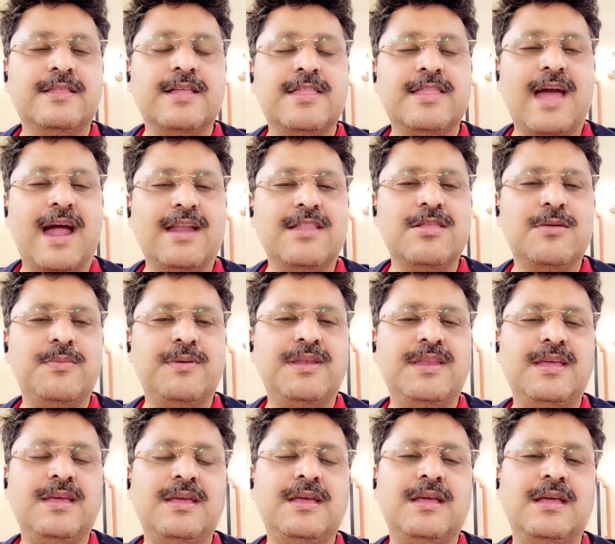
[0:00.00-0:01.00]
The
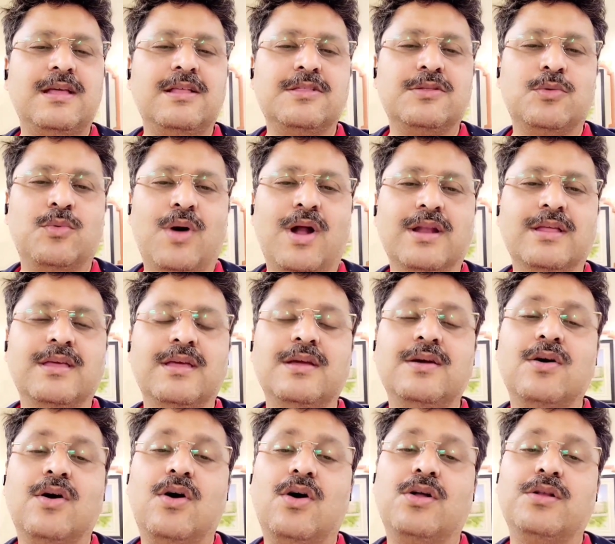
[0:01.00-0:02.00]
ChatGPT is
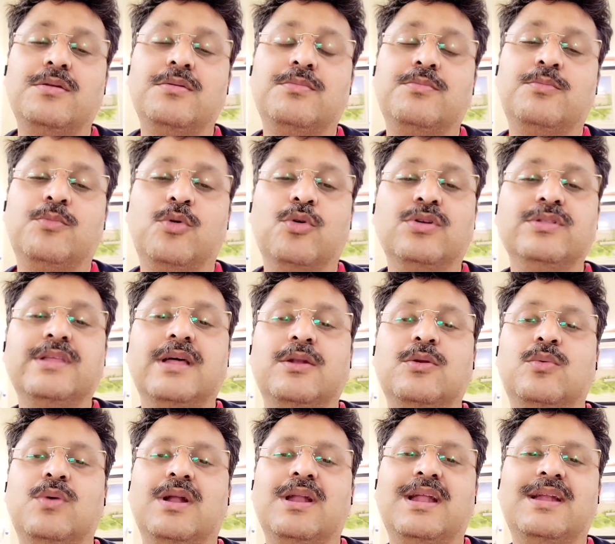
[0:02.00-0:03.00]
working on more
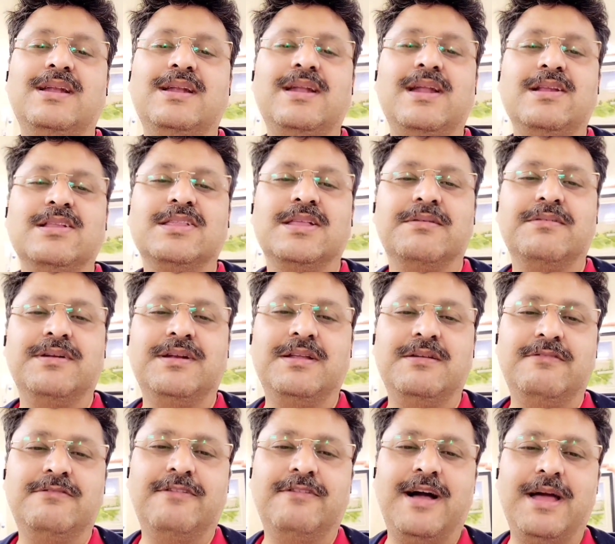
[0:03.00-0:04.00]
than
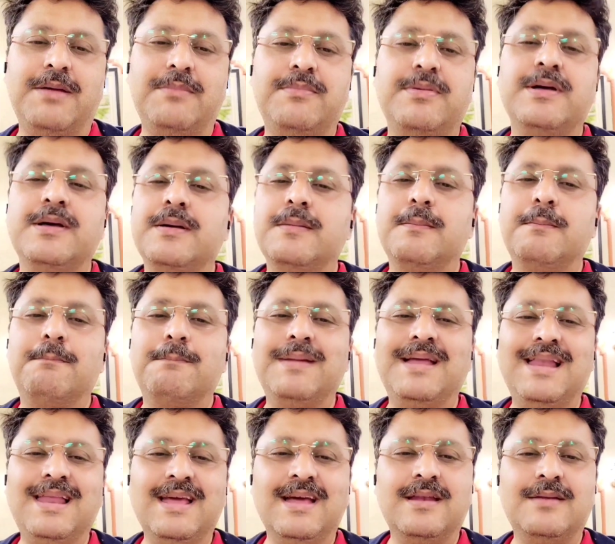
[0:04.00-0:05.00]
175
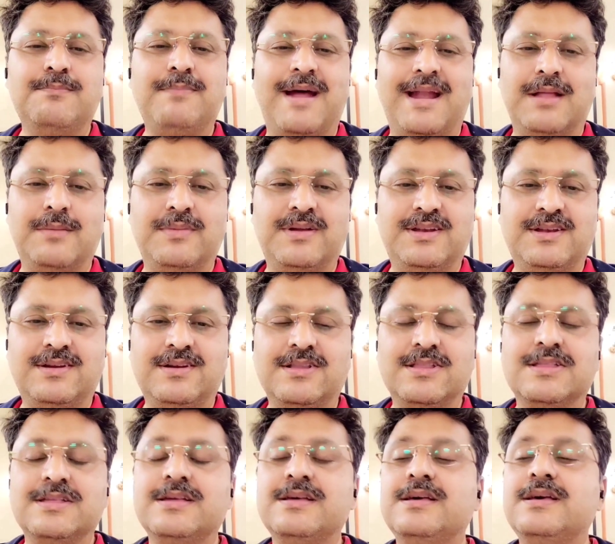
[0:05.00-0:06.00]
million
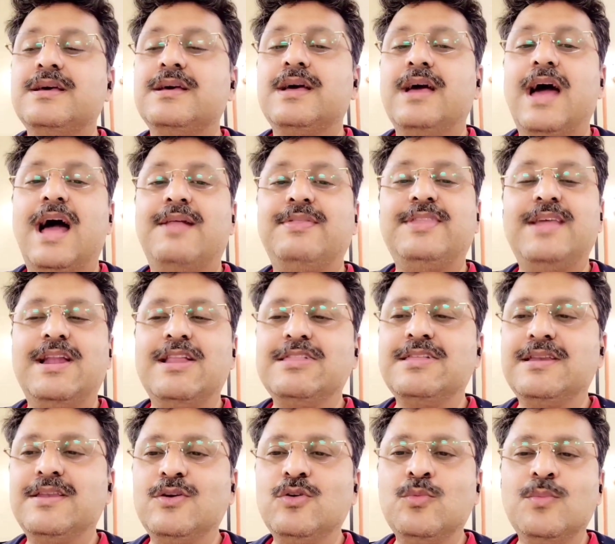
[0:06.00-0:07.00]
parameters. And there
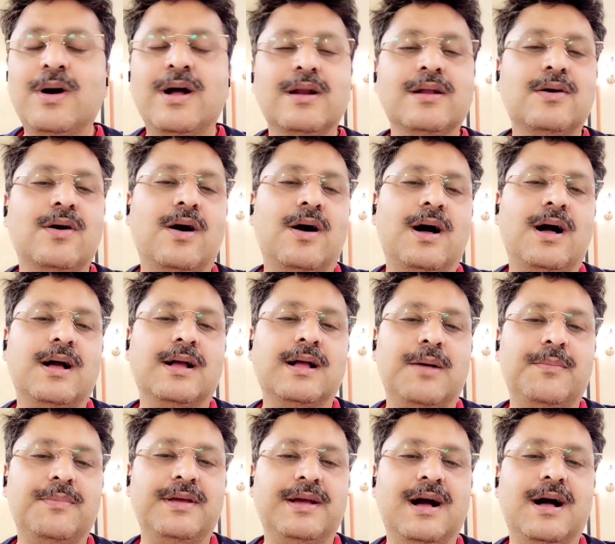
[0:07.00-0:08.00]
is a rumor
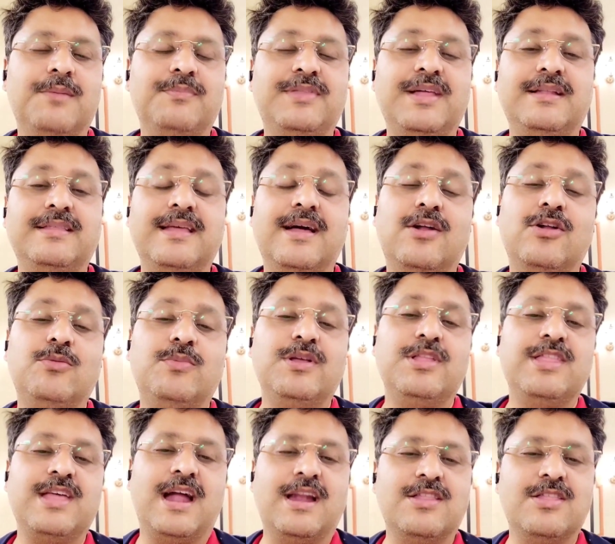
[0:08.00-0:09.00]
coming up that there will
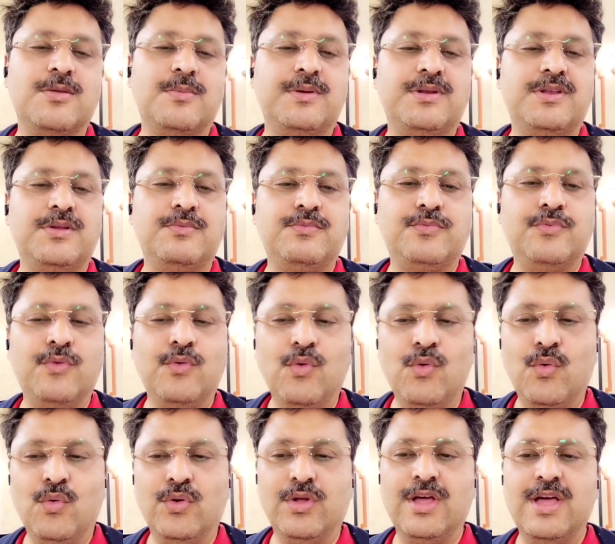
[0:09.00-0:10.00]
be ChatGPT
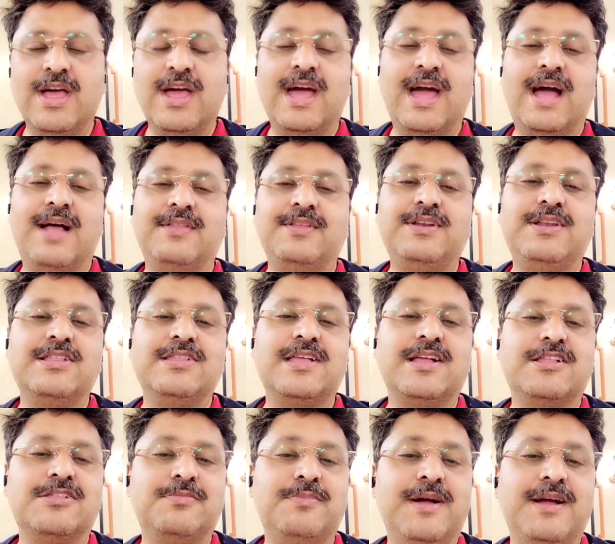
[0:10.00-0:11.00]
4, and it is
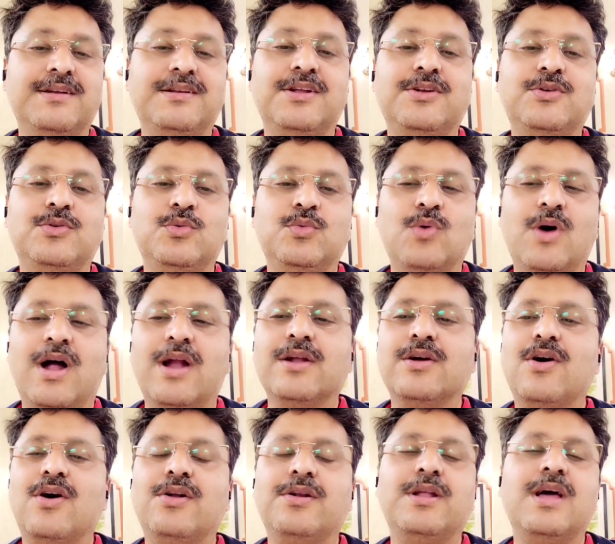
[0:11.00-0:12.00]
expected to
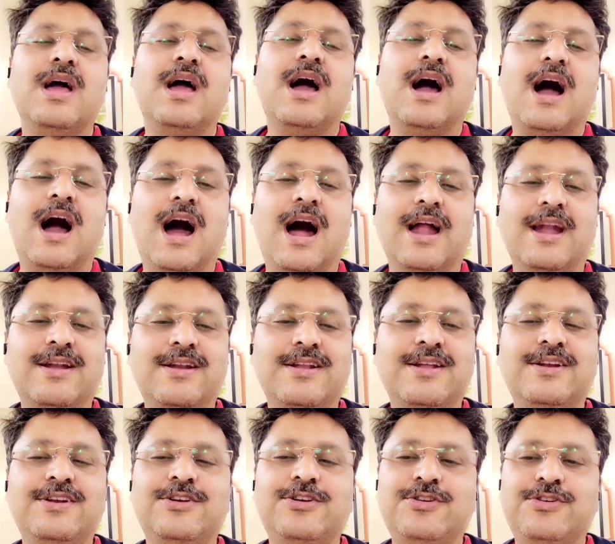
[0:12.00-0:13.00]
work on
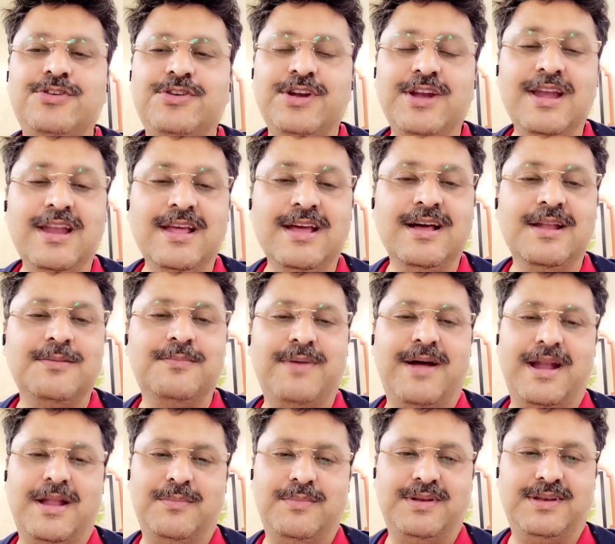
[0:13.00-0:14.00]
100 trillion
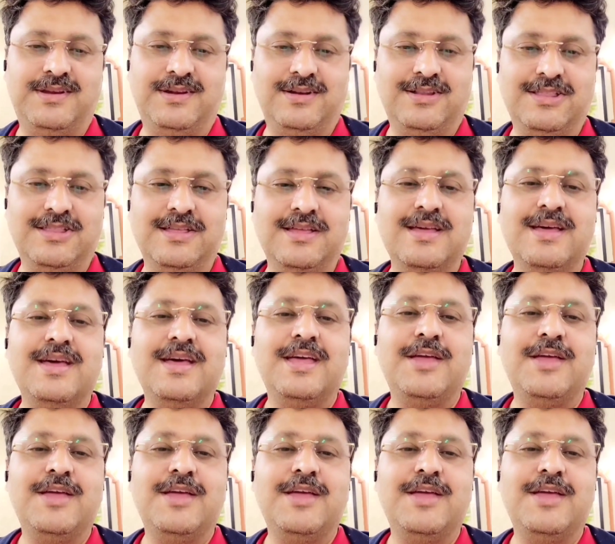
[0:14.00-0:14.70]
parameters.